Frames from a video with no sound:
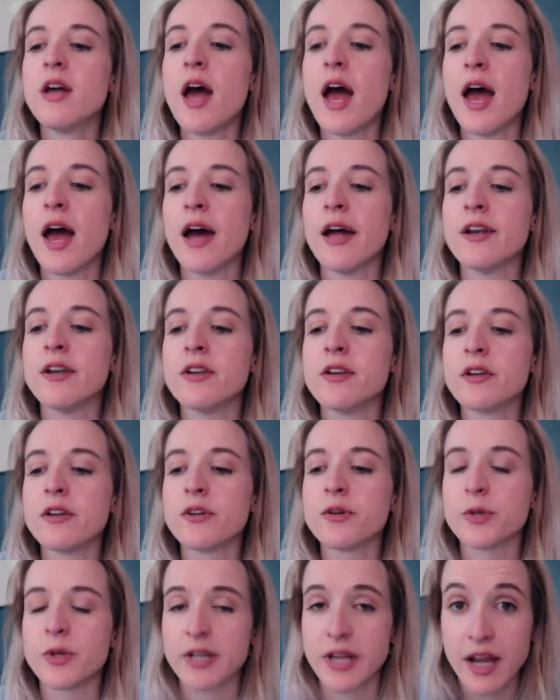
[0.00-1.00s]
and
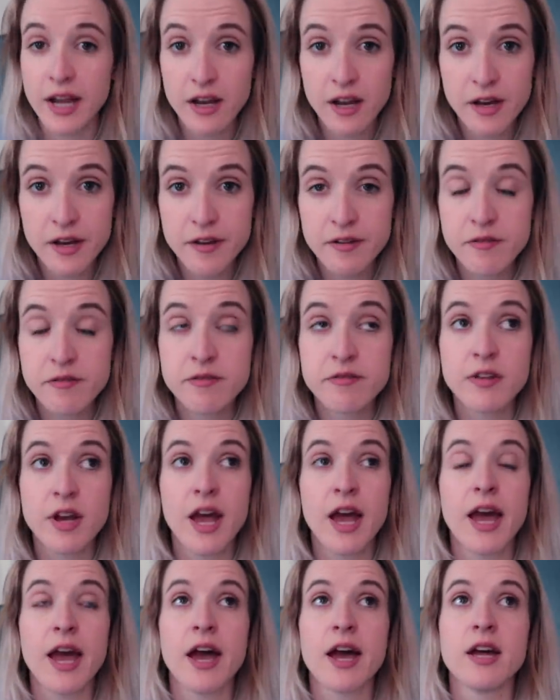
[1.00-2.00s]
creative
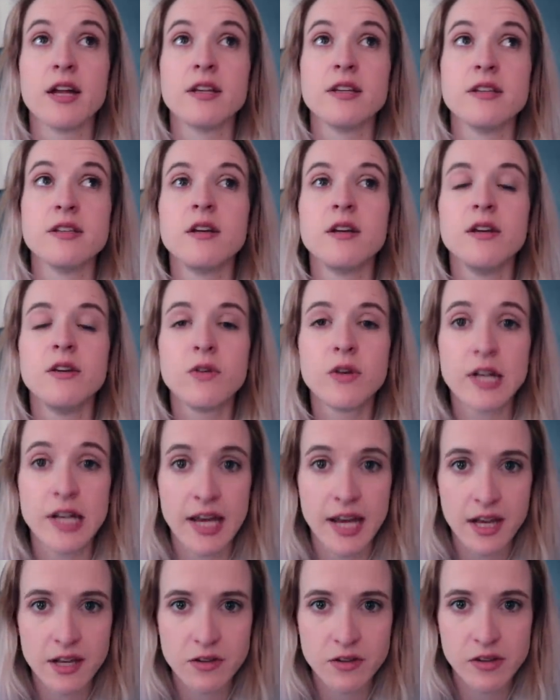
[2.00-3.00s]
and you can
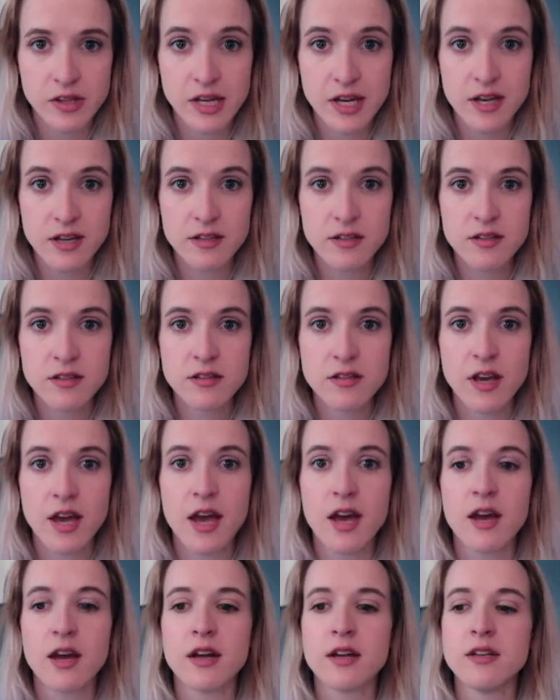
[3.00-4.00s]
handle this.
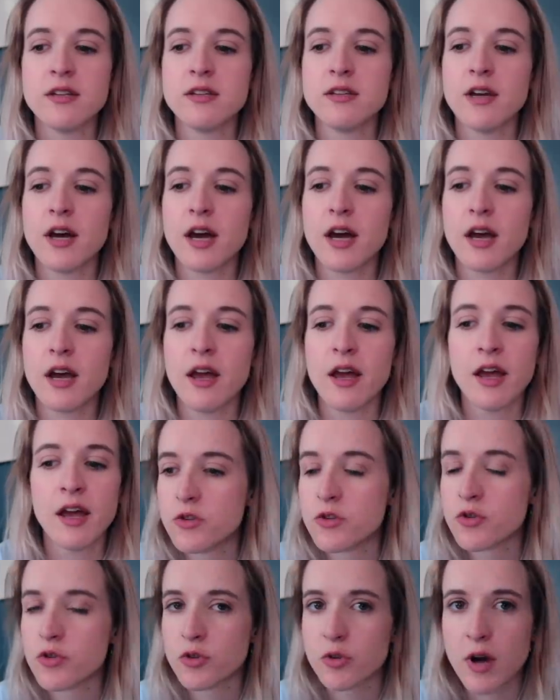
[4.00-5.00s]
And I
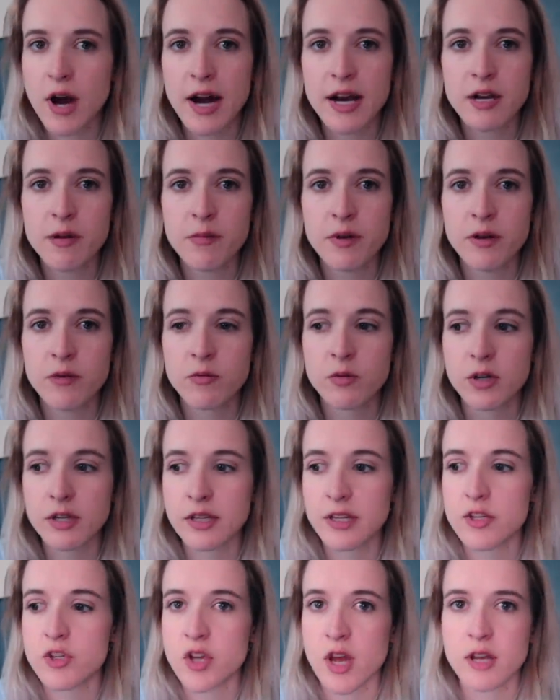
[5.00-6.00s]
try to be
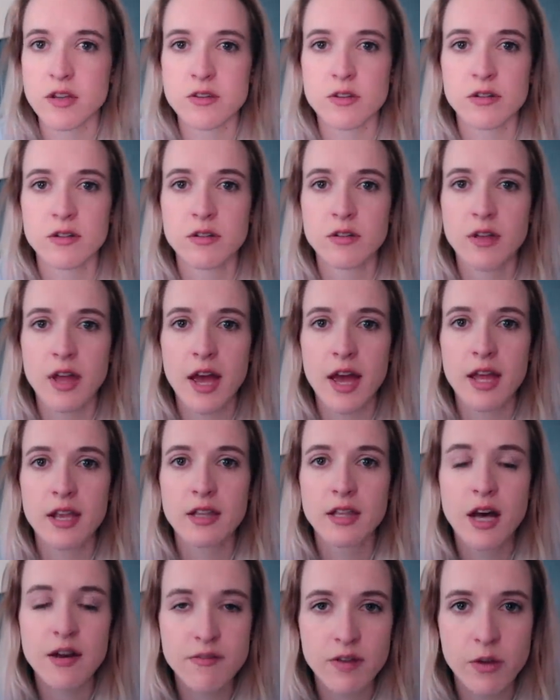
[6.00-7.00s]
really gentle
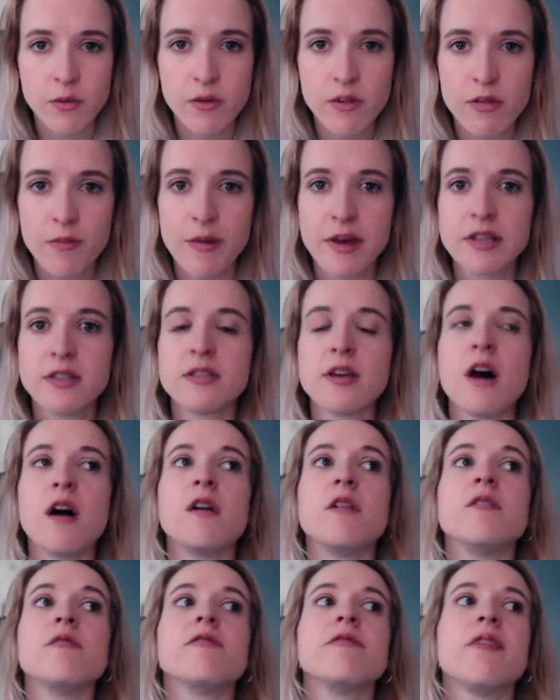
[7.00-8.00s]
and loving with
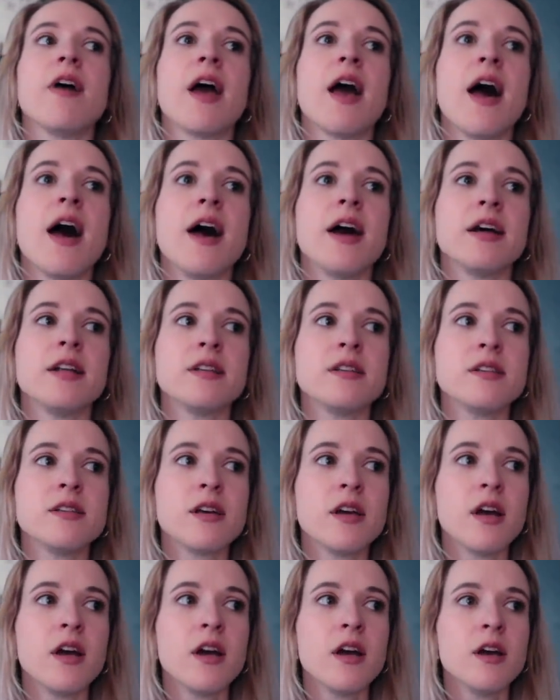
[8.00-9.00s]
myself and
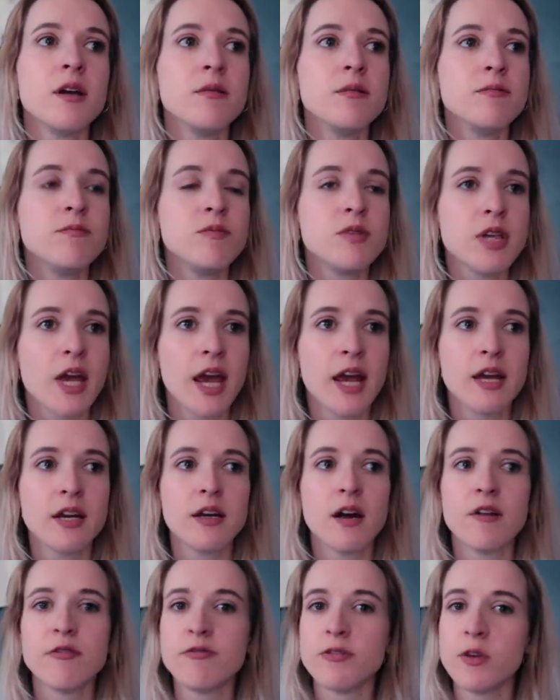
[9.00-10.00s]
take
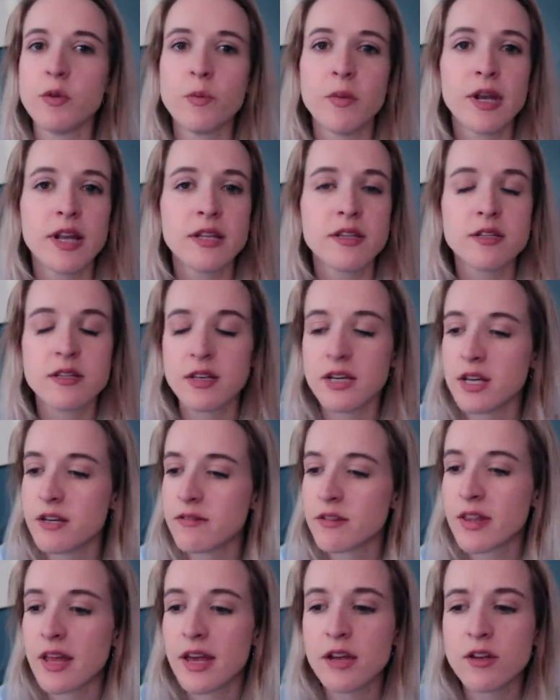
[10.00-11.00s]
a few minutes to
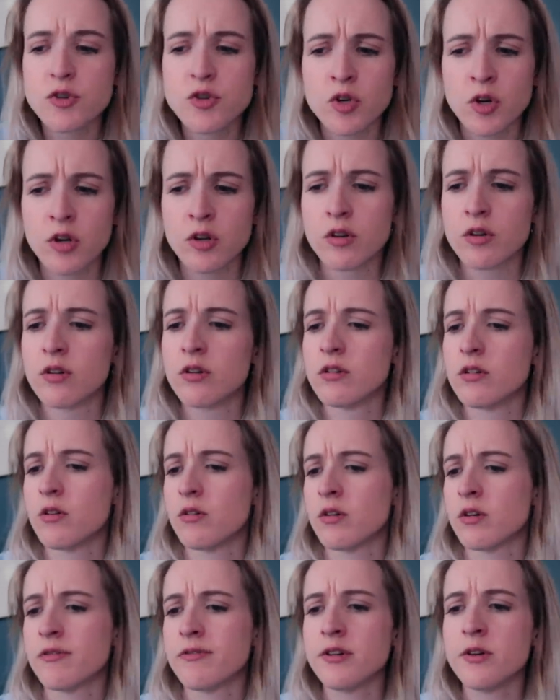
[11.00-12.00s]
even like journal
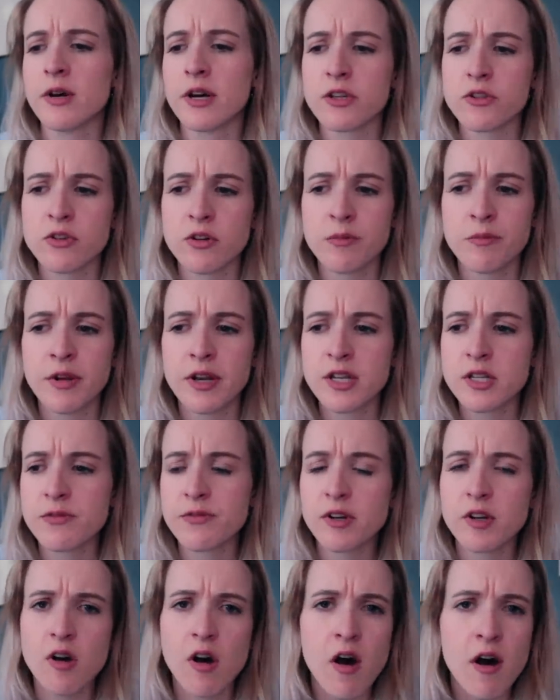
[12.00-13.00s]
or a few extra minutes
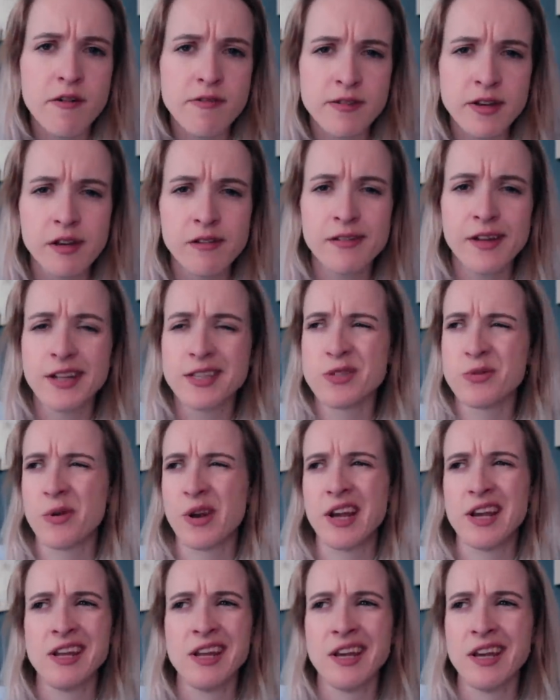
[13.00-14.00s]
for coffee if that's what
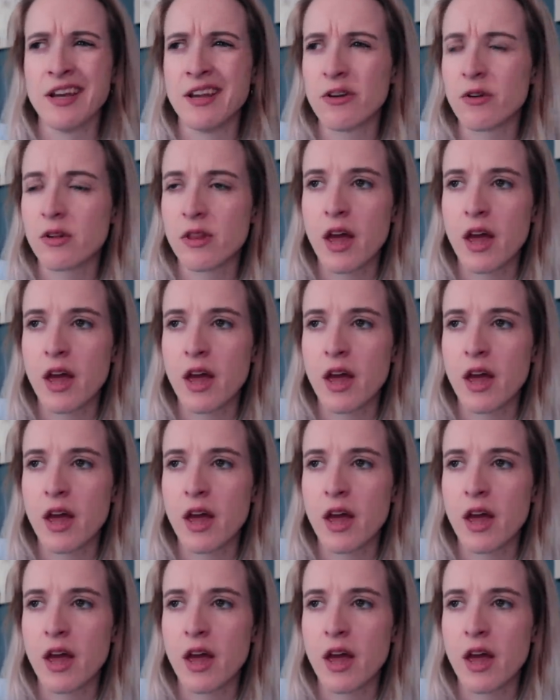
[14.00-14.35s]
I need or